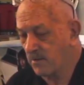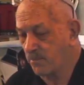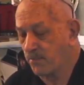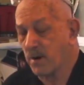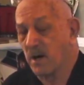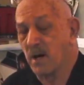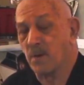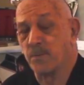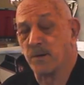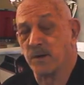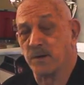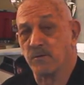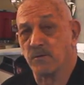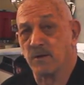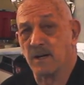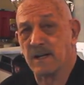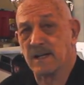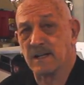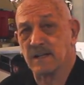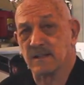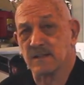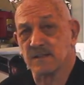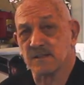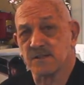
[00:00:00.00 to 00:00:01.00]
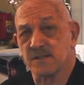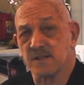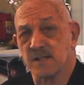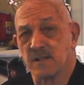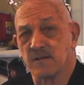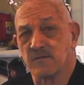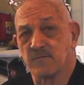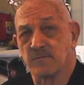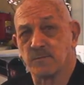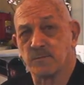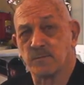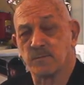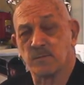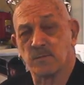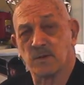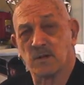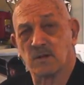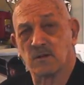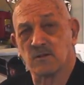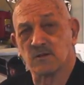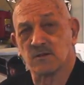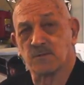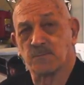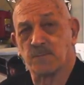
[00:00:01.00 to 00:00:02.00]
to properly rack this set of
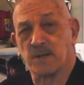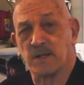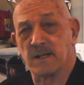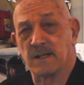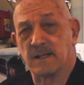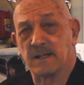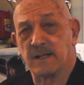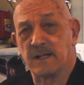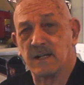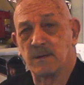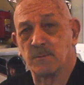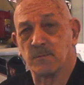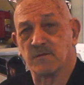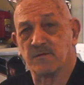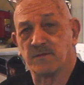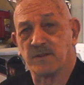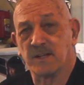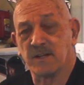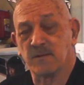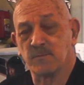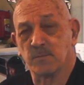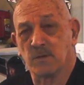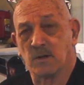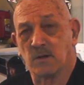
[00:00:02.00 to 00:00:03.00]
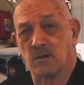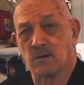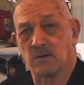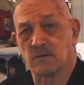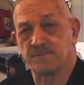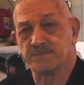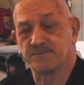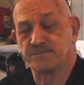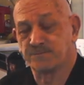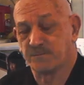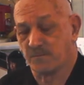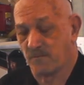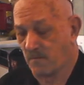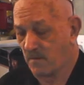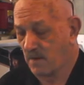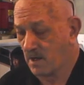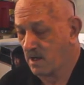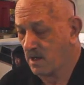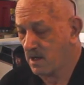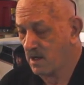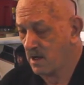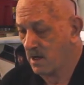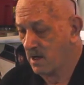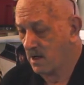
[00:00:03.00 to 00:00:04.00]
balls to play a game of 8-ball.
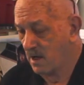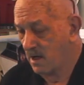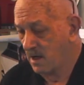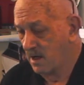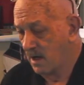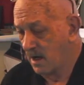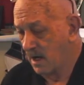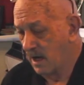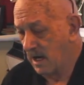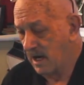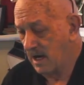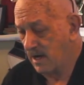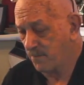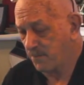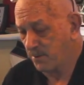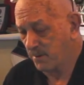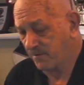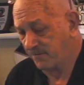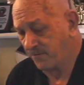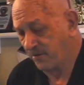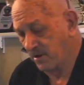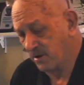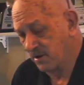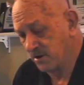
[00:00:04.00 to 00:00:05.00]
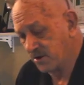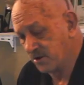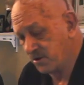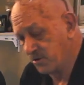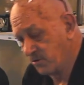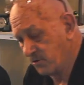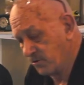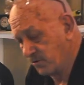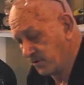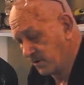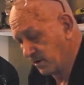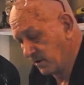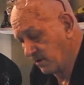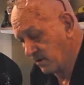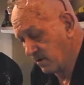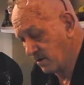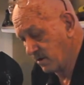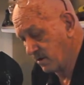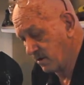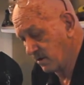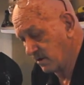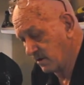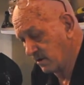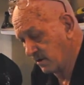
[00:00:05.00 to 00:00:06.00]
I prefer using
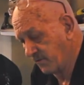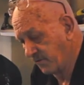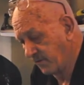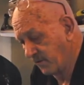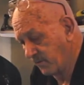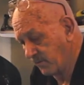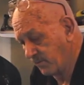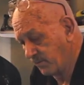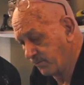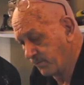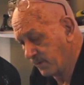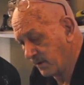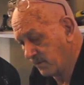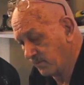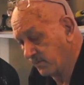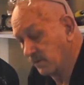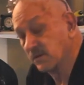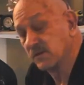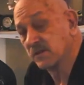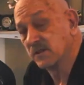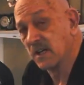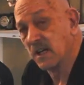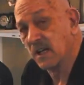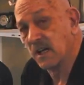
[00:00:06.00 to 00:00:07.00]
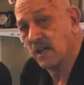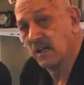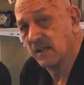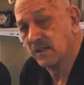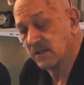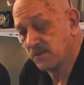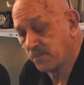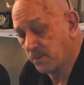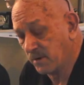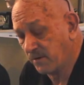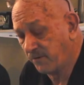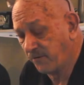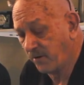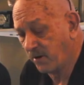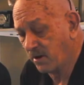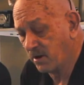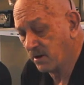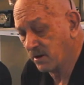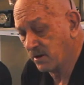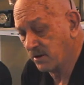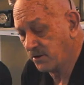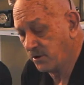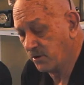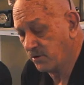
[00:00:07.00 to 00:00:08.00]
this, for people's knowledge,
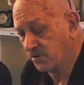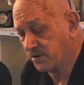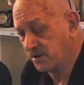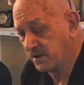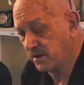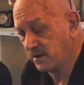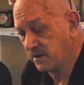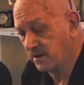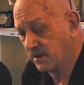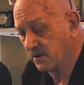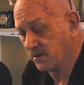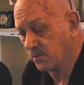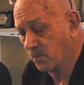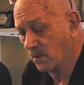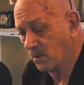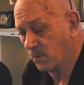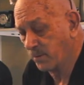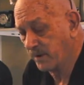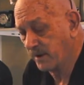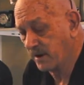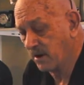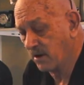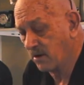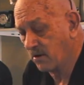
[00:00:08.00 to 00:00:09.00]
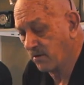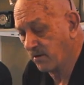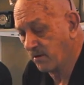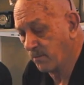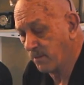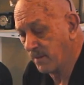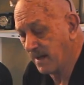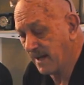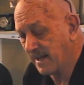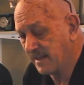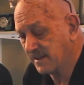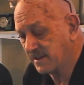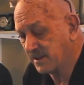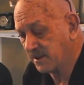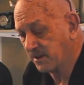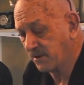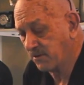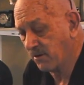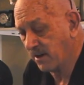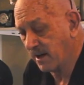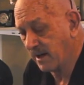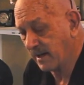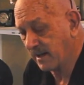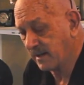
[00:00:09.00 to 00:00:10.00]
prefer using this what we call the magic
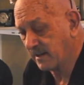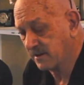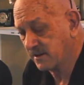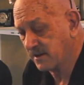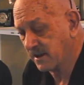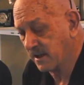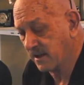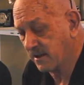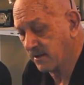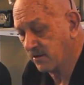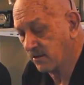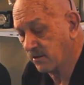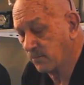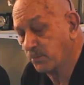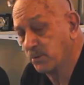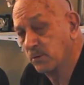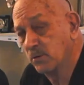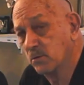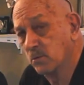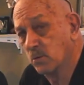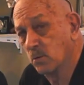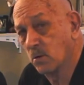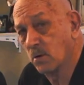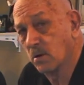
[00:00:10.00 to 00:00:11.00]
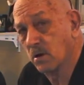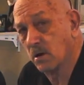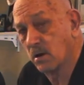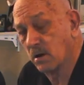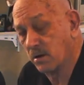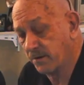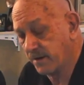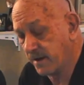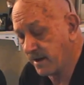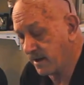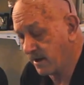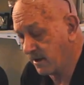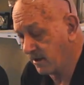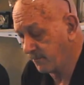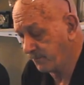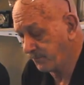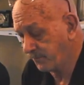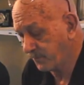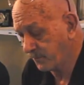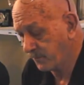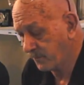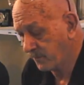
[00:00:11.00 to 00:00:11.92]
rack. It's out in the pool world now.